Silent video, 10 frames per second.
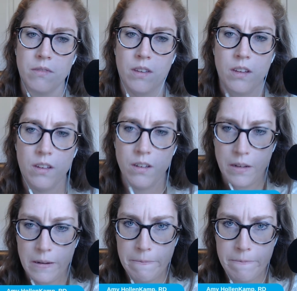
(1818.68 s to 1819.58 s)

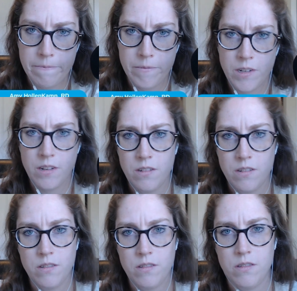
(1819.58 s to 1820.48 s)

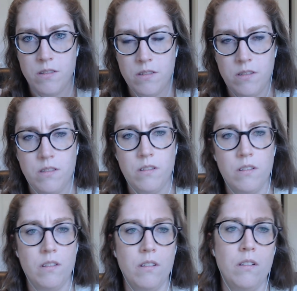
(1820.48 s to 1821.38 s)

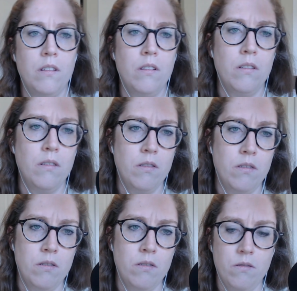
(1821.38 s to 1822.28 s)
This person isn't speaking.